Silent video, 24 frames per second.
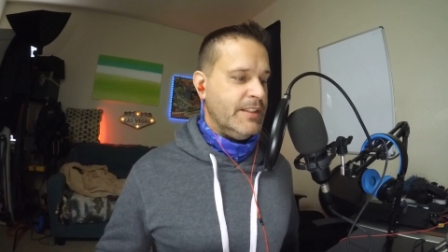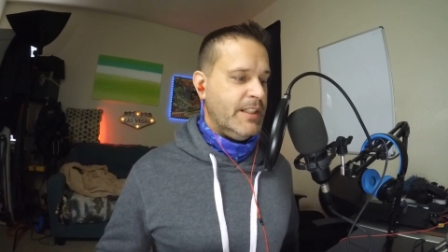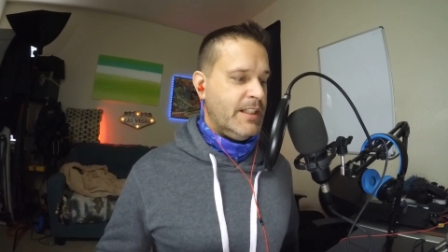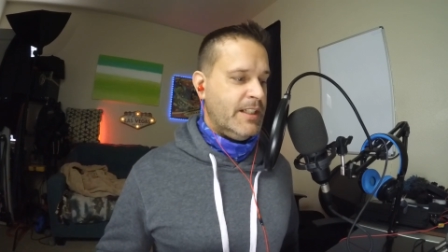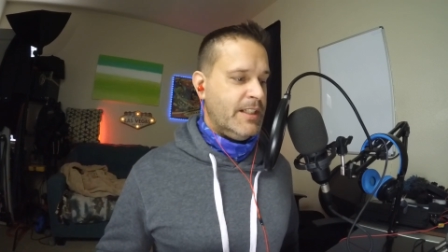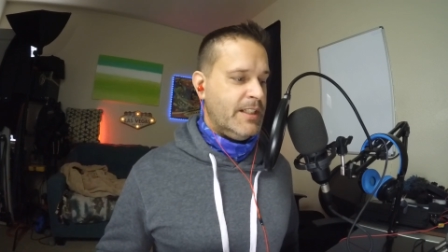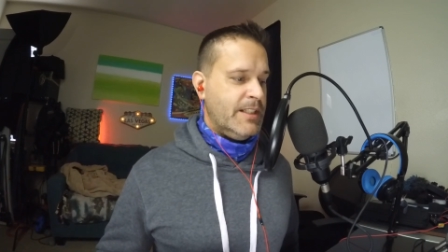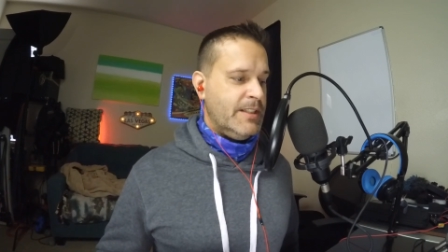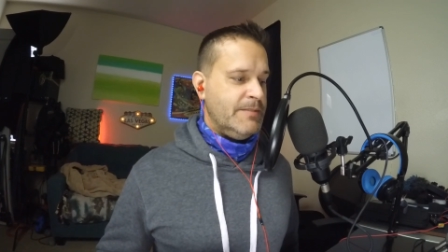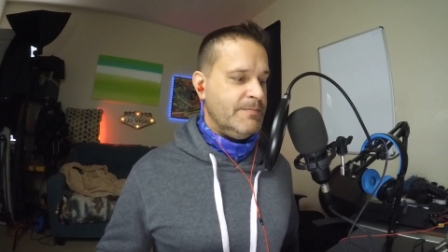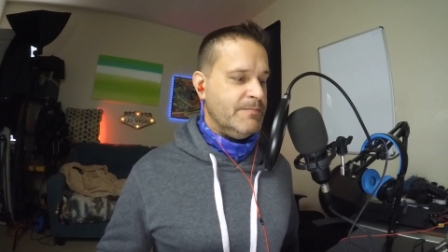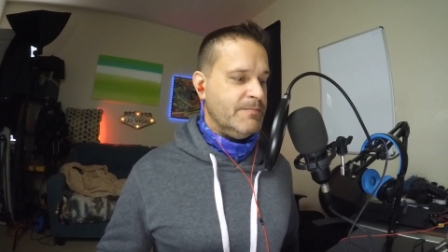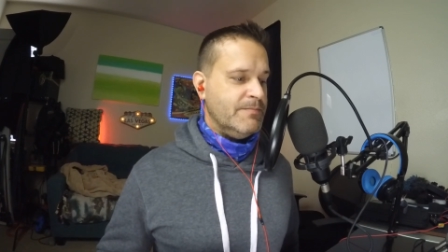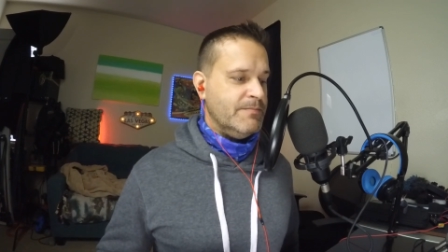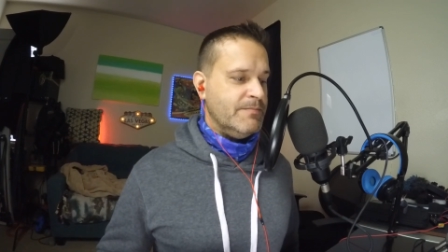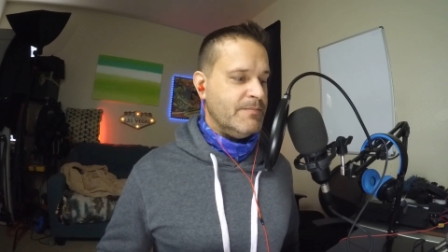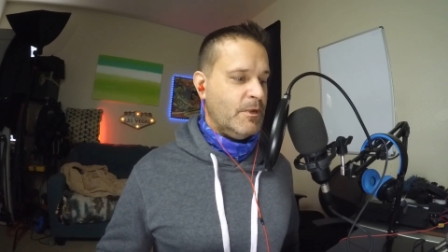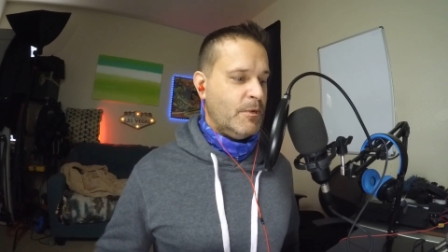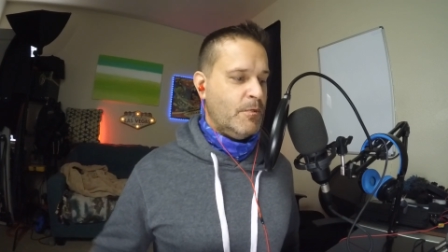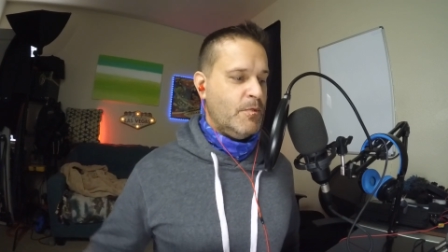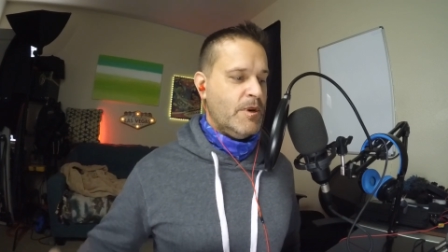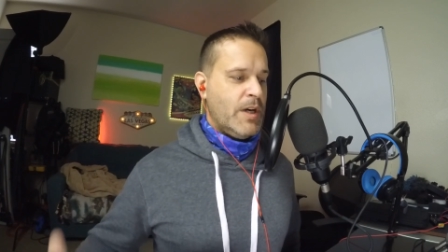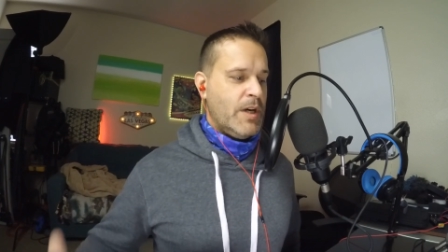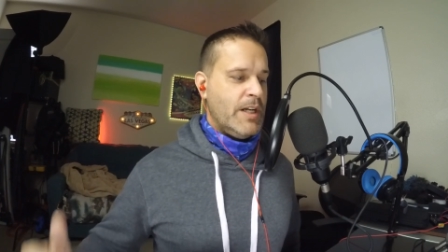
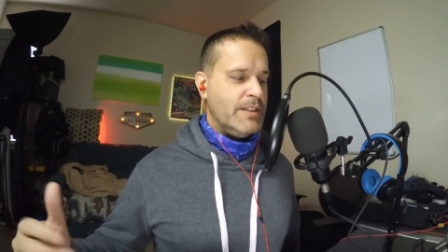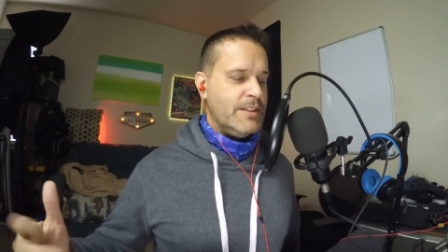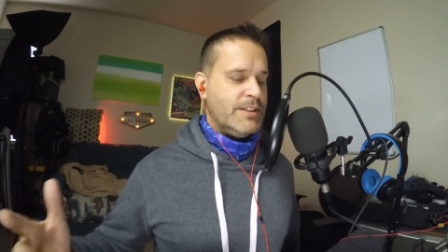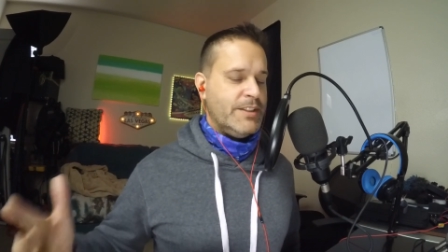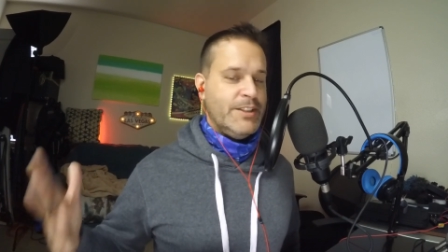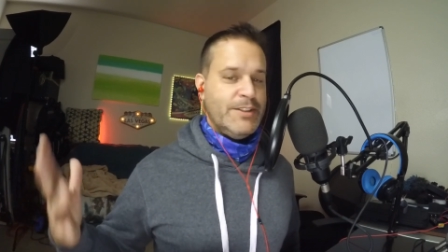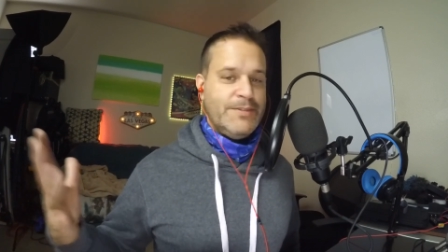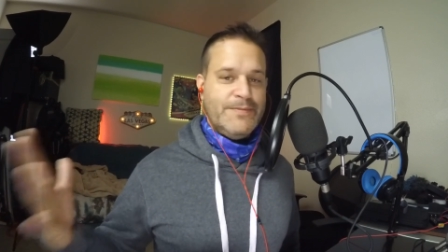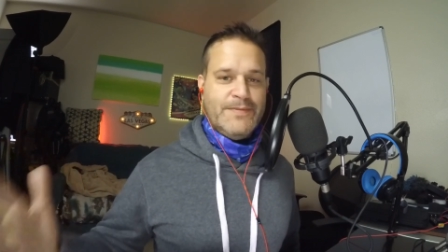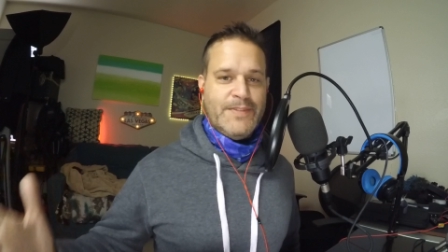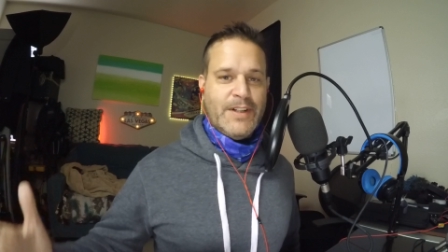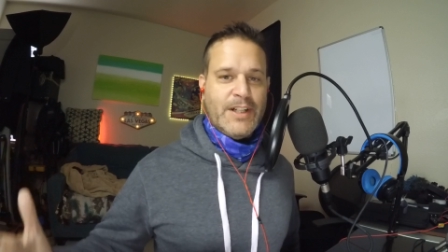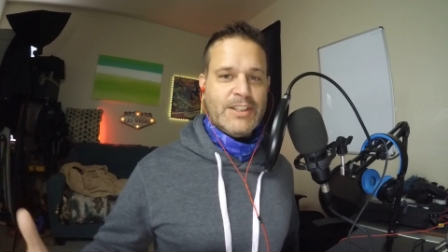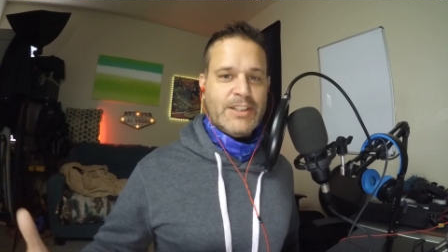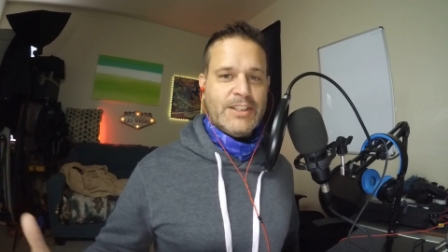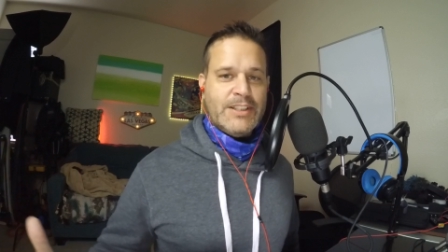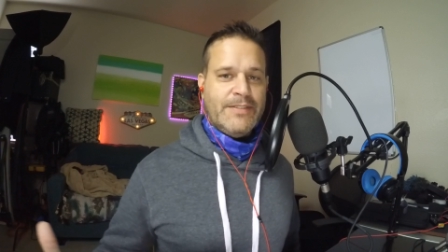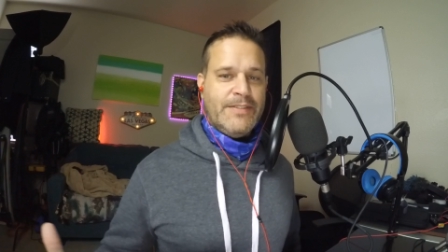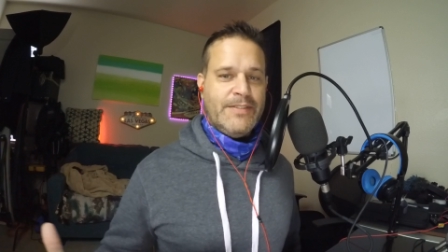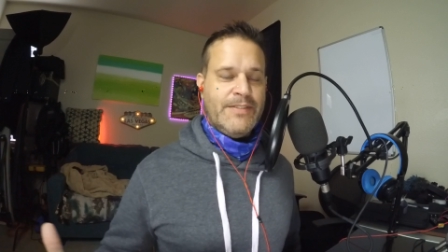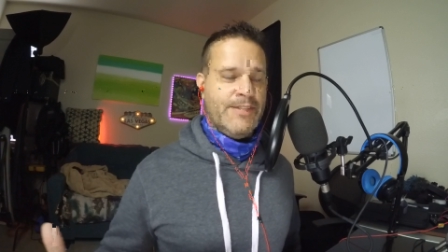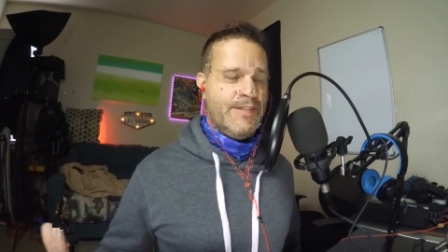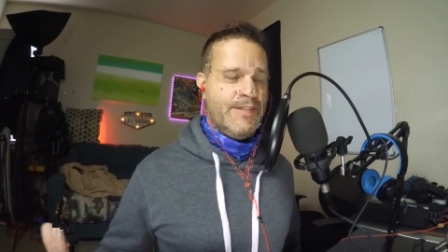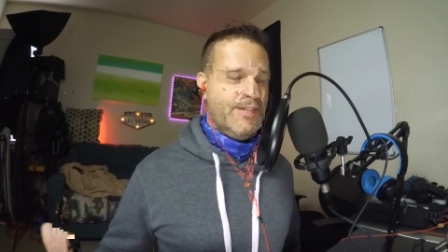What does
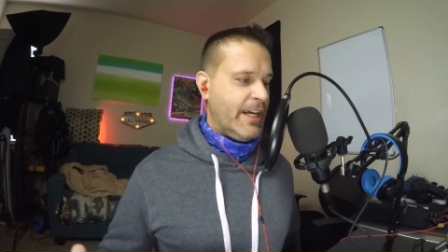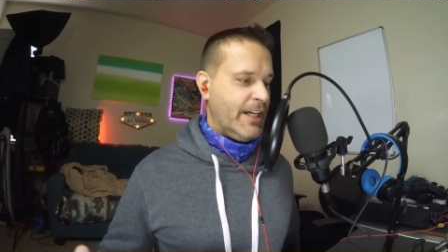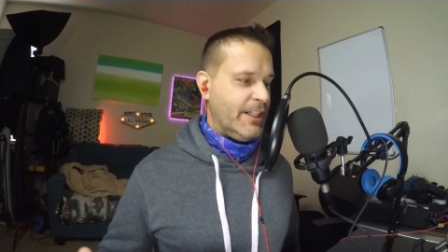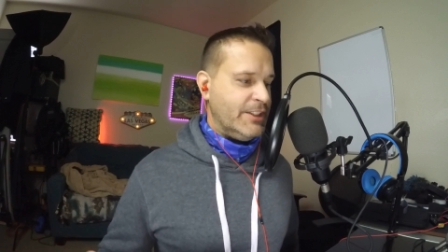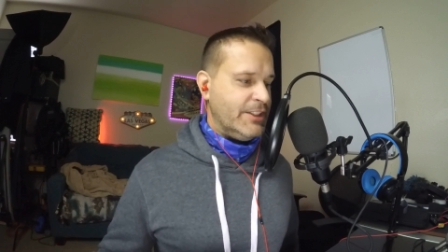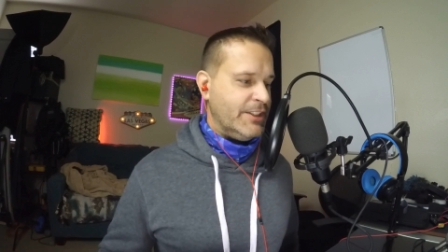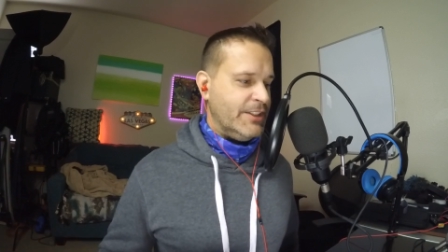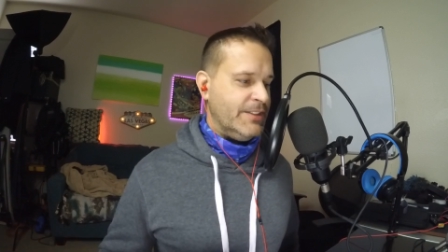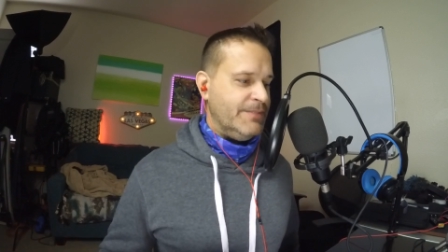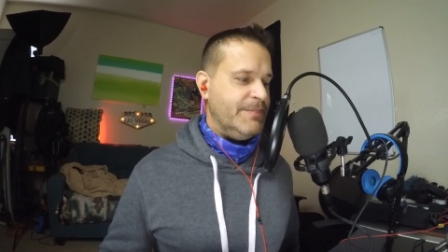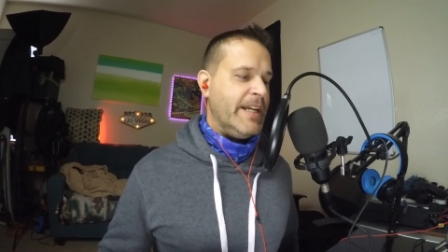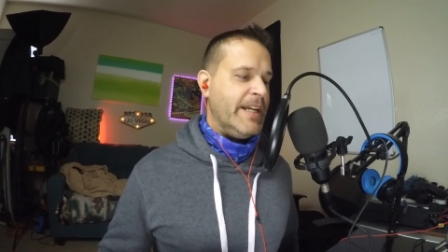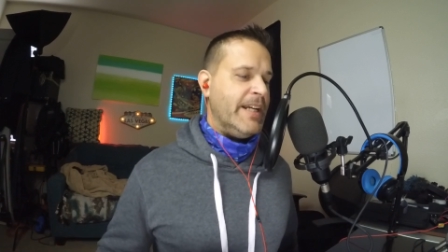diversification